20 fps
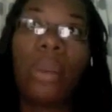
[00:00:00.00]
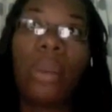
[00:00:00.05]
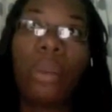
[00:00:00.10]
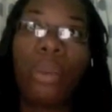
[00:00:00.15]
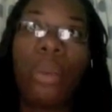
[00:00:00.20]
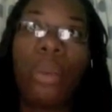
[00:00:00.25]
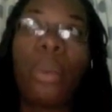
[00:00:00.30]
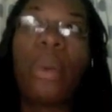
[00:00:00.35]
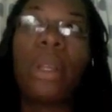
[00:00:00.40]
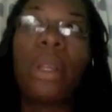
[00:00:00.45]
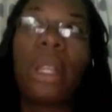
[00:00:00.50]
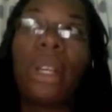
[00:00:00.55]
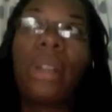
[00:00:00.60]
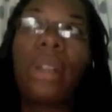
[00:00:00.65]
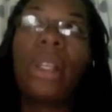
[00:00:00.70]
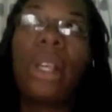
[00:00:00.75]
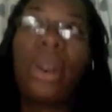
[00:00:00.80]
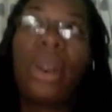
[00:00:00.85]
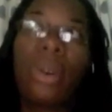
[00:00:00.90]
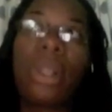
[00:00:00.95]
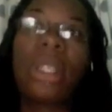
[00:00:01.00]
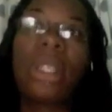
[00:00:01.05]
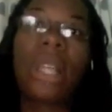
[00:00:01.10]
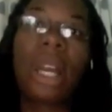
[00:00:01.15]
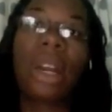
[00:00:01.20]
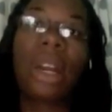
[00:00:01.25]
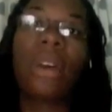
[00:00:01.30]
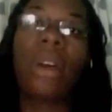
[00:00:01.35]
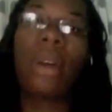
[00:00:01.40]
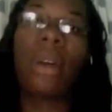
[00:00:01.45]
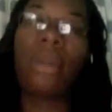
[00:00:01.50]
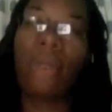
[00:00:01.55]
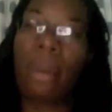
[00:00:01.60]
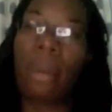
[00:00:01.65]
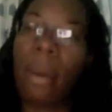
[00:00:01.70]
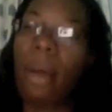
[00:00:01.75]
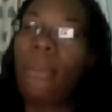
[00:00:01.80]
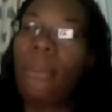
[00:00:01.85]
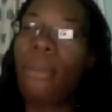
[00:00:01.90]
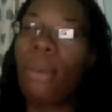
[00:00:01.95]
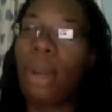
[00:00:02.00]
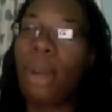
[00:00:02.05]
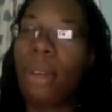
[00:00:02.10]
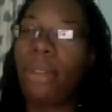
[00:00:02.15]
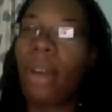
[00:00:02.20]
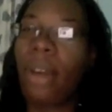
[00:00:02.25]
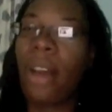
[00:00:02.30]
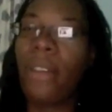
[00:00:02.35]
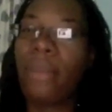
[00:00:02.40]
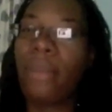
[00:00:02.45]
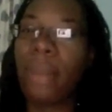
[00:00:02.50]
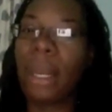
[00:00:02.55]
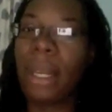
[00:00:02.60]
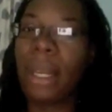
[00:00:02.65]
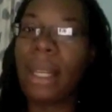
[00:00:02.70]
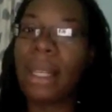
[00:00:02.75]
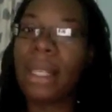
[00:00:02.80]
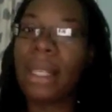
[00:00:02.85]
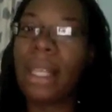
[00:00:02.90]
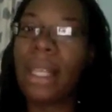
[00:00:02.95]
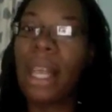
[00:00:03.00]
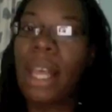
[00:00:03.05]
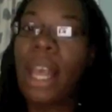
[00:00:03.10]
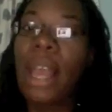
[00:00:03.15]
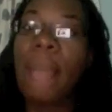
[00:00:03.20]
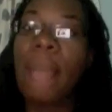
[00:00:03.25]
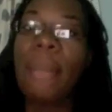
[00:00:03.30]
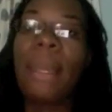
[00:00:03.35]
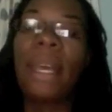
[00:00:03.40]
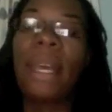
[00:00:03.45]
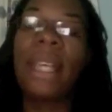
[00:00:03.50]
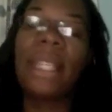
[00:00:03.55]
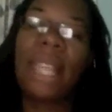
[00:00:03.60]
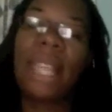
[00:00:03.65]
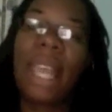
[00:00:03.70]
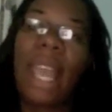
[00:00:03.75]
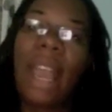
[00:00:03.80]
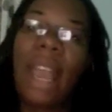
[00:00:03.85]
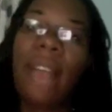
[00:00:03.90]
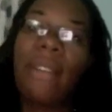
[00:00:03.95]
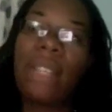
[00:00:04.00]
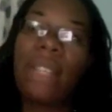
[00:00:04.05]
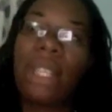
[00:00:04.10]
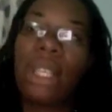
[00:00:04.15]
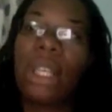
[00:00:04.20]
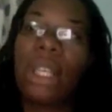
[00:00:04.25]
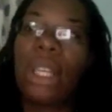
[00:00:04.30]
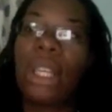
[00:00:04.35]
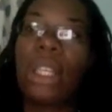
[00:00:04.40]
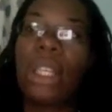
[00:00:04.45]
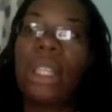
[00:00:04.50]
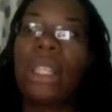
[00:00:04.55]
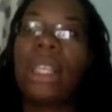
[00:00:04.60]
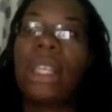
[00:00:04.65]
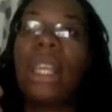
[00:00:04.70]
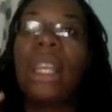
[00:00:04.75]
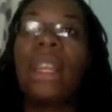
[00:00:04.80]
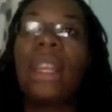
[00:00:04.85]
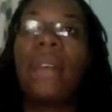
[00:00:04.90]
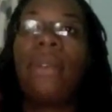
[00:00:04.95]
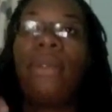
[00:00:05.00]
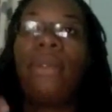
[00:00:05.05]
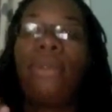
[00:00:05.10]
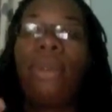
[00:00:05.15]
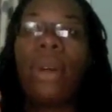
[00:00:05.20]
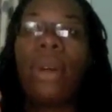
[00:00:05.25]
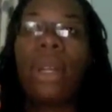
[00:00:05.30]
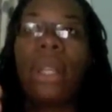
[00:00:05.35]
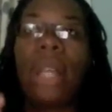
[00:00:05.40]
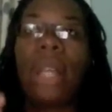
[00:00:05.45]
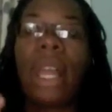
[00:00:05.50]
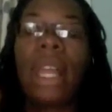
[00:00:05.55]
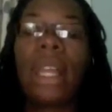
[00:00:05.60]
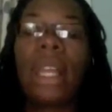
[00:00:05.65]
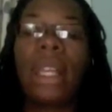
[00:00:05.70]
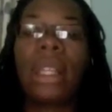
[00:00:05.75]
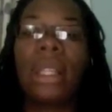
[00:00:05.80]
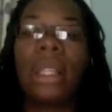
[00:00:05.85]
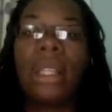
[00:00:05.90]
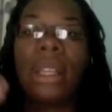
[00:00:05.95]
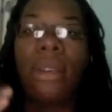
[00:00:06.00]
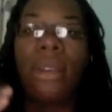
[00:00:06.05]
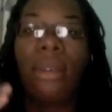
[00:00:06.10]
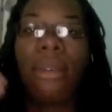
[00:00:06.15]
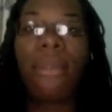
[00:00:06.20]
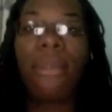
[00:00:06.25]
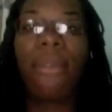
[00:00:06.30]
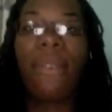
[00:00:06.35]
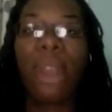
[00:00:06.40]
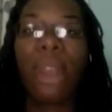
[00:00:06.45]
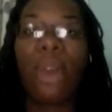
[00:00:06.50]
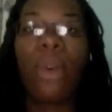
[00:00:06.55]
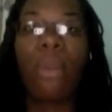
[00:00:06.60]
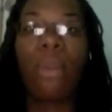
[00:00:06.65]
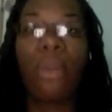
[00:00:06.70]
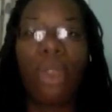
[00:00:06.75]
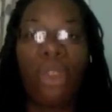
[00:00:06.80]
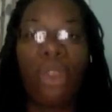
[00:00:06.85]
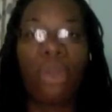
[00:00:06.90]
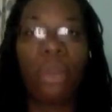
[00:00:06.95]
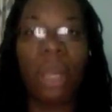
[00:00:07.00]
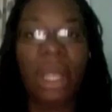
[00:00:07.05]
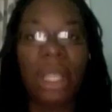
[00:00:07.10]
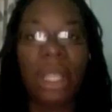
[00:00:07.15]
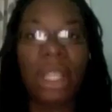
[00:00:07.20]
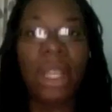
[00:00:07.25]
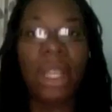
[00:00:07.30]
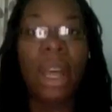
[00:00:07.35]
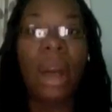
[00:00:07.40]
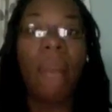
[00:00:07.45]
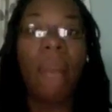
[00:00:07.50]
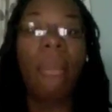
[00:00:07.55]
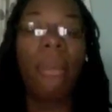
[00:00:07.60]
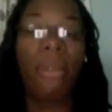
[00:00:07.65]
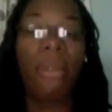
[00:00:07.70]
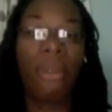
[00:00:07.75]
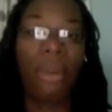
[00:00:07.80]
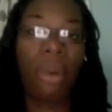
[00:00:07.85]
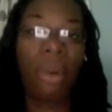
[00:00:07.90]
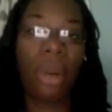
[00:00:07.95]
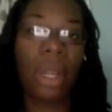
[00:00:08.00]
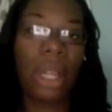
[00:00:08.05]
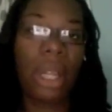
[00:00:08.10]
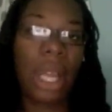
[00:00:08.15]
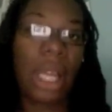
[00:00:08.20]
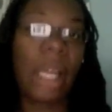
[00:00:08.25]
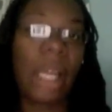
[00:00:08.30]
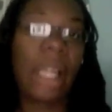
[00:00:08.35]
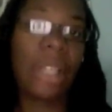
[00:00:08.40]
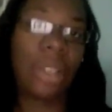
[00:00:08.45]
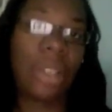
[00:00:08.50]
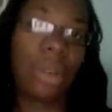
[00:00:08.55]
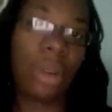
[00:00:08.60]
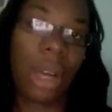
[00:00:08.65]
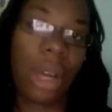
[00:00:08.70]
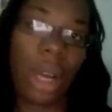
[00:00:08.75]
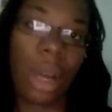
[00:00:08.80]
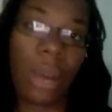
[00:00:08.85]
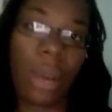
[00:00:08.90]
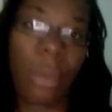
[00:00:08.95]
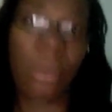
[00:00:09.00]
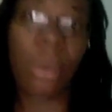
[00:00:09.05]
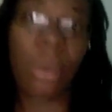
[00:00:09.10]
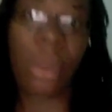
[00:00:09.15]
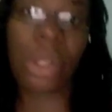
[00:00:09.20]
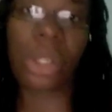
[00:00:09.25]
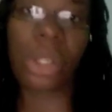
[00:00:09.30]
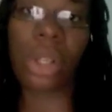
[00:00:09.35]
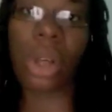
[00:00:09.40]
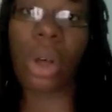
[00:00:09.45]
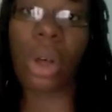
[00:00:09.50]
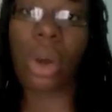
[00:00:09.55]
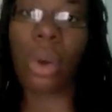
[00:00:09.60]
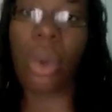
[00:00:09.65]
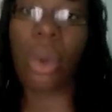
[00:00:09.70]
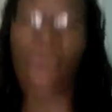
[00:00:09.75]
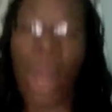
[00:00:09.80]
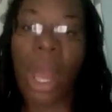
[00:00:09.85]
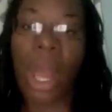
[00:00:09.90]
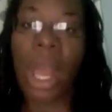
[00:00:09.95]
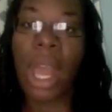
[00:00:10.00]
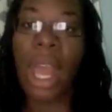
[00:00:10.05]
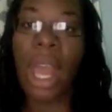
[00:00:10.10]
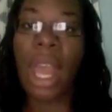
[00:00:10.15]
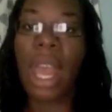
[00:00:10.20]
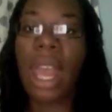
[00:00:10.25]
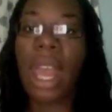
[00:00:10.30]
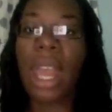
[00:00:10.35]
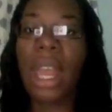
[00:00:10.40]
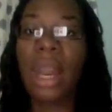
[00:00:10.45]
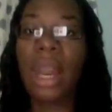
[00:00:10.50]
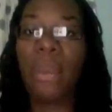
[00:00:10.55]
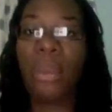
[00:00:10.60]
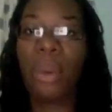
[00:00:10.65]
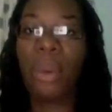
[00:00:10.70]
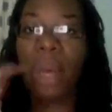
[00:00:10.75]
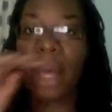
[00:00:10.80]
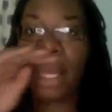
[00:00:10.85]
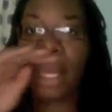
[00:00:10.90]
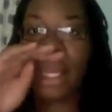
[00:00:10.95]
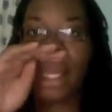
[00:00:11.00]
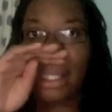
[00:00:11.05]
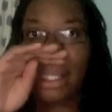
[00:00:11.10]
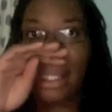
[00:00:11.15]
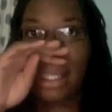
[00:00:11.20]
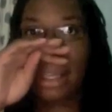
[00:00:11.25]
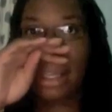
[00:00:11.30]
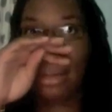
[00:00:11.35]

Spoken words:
were literally on a sonogram for about 45 minutes because they have to see the different fetal movements before they let you go. So I was